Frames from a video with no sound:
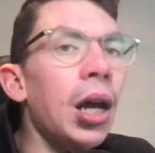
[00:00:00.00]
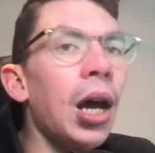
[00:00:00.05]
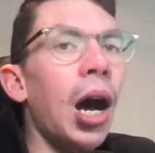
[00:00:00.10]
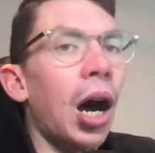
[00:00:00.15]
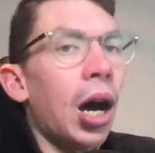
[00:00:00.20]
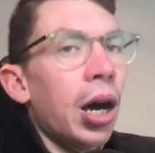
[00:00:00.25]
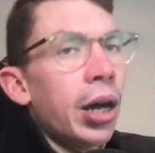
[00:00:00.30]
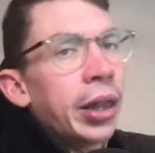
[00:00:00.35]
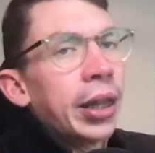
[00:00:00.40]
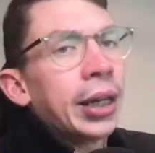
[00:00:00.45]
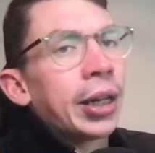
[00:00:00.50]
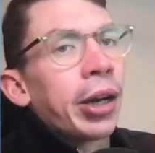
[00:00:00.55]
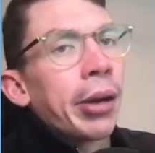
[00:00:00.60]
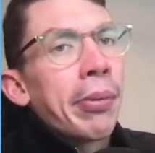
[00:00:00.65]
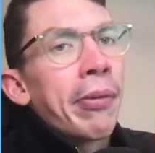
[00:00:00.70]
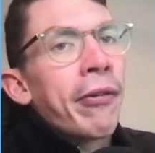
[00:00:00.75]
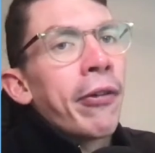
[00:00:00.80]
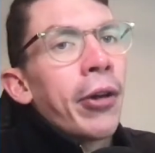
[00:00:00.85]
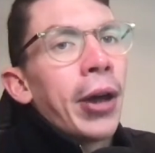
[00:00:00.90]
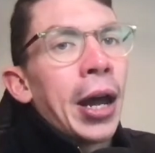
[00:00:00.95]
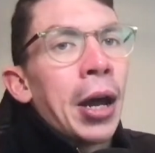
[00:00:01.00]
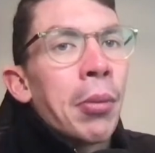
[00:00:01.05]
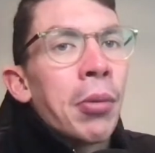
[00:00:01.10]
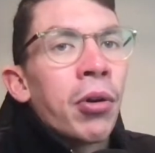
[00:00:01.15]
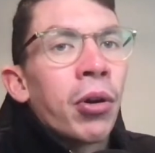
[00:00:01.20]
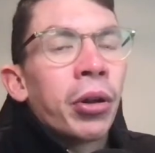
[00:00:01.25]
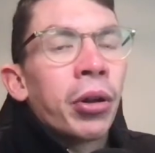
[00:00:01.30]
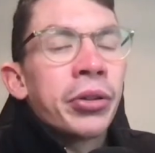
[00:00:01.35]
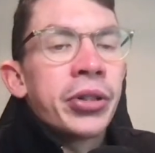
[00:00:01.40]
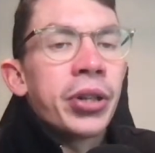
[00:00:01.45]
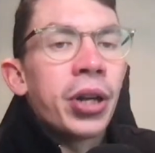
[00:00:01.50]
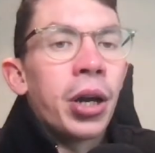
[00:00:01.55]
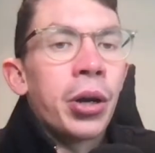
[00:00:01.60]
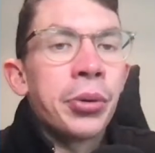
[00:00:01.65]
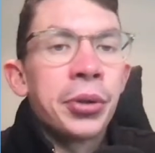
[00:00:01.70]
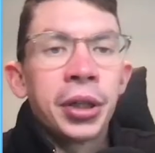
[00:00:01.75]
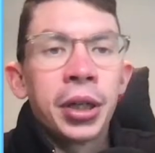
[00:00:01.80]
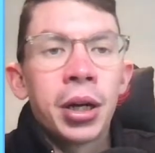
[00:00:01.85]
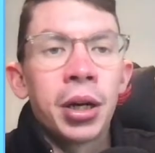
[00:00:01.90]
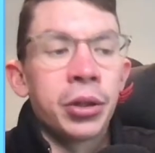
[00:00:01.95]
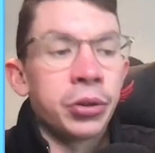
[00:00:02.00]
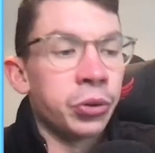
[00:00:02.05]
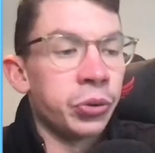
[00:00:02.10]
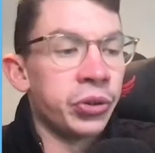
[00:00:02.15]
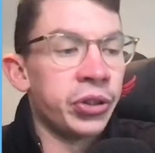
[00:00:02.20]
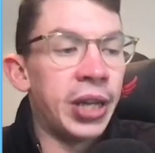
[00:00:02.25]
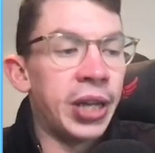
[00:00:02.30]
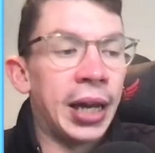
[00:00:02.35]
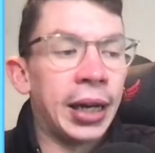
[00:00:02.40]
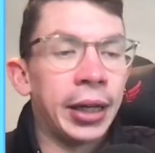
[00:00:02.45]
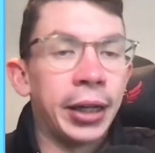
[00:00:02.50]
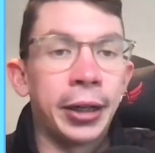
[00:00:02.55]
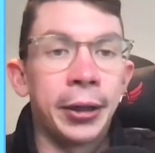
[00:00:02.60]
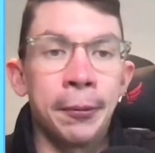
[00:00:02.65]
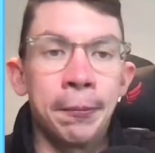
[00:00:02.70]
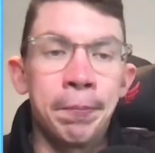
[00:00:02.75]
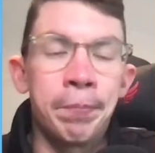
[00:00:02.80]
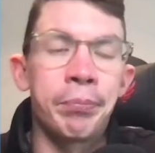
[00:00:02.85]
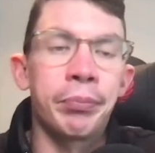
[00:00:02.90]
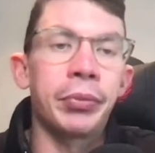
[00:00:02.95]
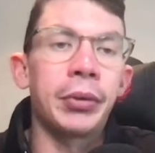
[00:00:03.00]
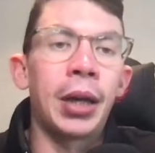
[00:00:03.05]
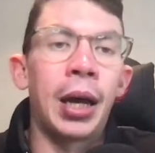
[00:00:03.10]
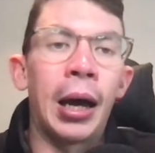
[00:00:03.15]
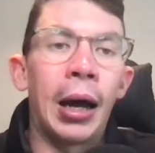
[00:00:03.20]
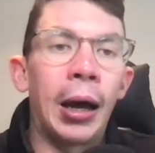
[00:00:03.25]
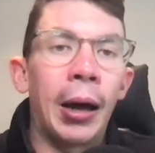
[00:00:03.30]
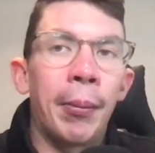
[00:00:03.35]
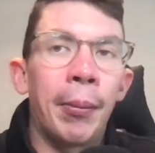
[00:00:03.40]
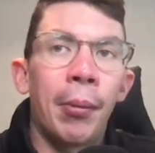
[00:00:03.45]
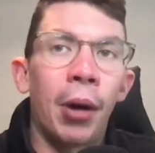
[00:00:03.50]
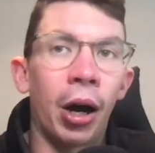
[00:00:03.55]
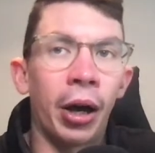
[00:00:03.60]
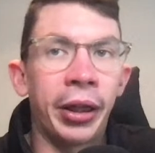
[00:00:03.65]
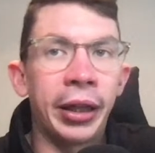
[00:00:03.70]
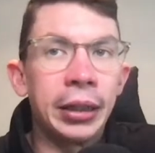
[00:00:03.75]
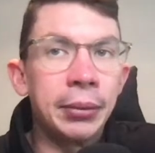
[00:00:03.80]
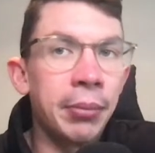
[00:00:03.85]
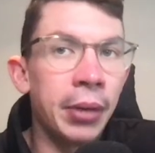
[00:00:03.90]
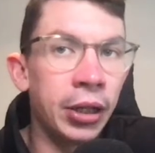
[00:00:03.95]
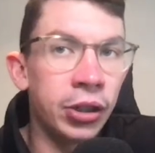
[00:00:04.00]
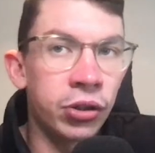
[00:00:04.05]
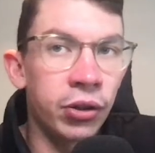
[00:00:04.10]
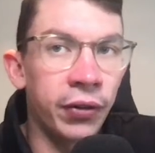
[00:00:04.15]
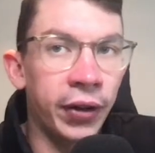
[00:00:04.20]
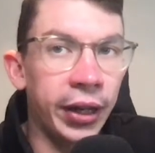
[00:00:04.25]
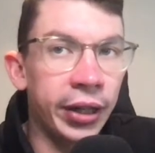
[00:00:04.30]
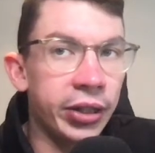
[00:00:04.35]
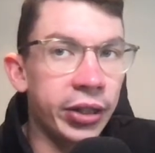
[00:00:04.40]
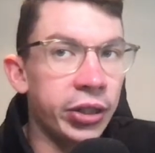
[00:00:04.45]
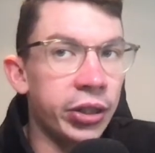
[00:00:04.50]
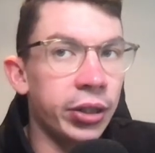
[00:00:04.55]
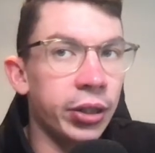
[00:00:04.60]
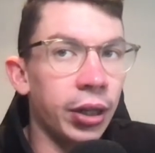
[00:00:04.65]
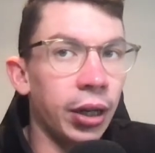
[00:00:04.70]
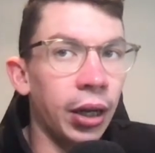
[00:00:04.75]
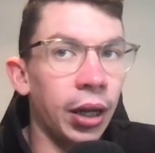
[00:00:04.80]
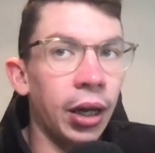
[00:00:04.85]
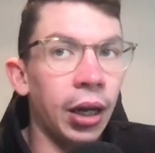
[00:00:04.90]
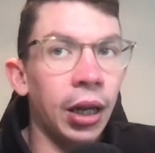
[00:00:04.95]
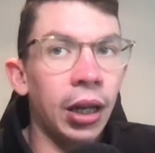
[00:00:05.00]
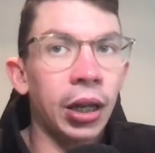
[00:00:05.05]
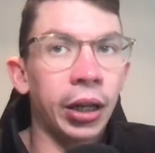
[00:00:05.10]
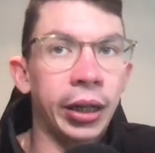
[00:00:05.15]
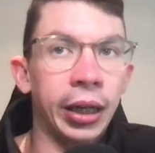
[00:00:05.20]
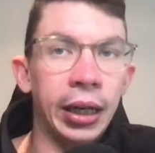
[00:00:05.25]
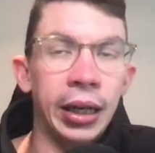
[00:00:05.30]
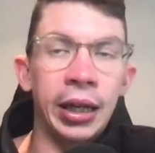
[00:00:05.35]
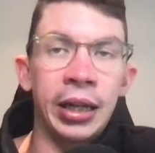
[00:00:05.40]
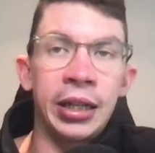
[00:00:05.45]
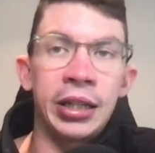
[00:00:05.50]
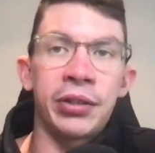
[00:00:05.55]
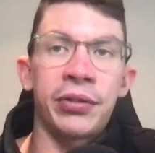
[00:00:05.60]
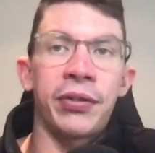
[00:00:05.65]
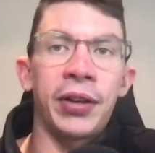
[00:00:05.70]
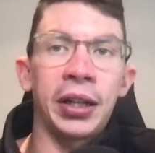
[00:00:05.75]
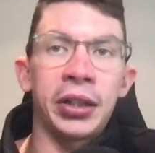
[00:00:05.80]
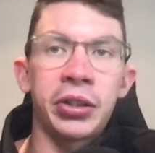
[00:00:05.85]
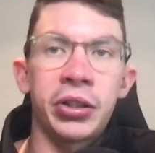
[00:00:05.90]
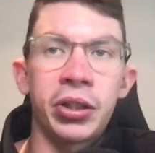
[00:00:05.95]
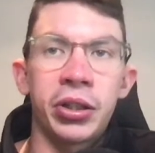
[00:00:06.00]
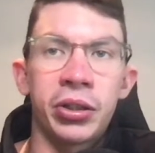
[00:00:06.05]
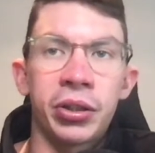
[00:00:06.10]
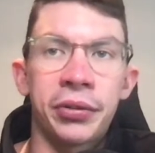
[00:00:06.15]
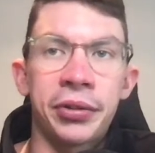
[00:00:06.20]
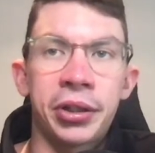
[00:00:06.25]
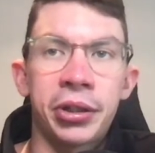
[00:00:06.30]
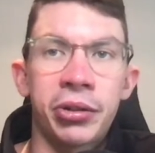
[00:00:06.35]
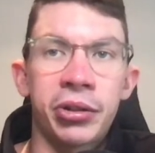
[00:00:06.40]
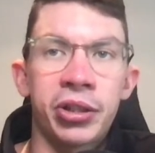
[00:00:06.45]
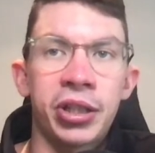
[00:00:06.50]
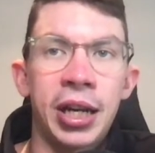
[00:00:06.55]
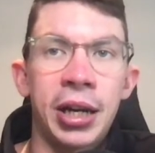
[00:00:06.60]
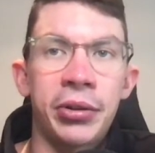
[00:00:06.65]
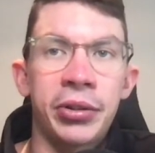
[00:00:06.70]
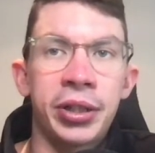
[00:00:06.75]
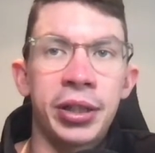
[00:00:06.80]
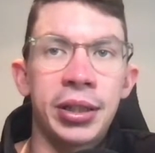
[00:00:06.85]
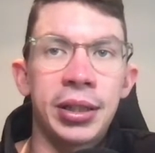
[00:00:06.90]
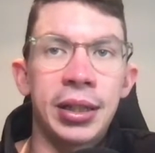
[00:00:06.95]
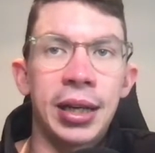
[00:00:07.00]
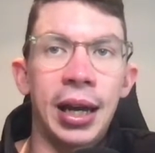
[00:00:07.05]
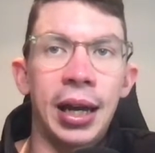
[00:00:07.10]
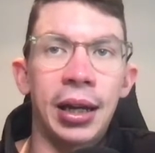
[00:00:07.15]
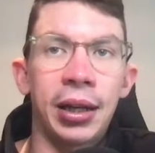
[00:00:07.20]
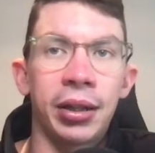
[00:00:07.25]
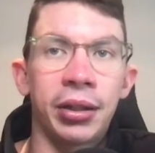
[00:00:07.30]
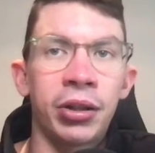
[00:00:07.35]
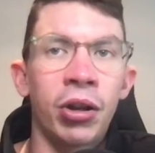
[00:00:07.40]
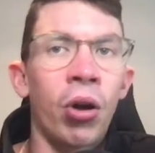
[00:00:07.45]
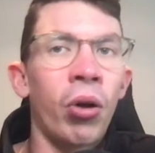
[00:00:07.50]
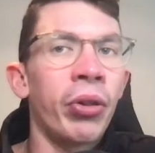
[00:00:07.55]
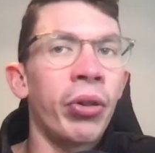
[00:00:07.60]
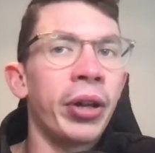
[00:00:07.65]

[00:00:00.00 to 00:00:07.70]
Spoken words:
I think I prefer Almiron to Odegaard or Saka. I think Mitrovic, looking at his fixtures, obviously got Chelsea today, not